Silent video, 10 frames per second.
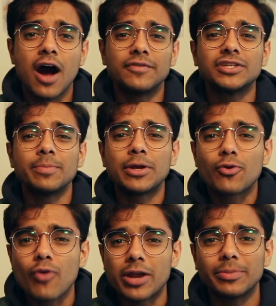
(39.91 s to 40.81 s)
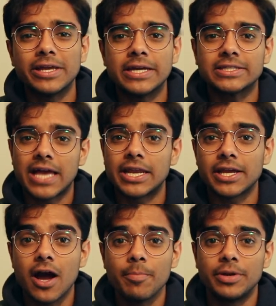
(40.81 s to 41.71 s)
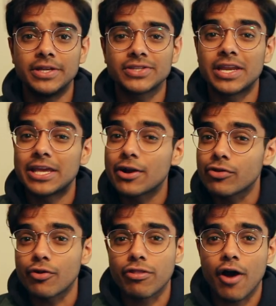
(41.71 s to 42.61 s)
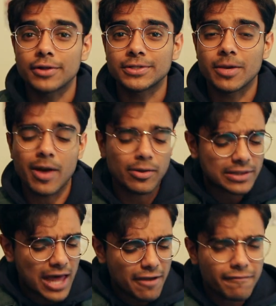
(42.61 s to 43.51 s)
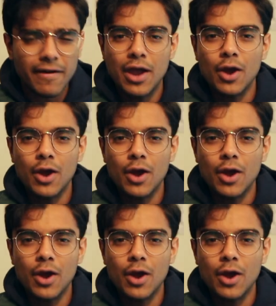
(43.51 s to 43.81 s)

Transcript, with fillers: of some incredibly exciting companies and hear their thoughts about life,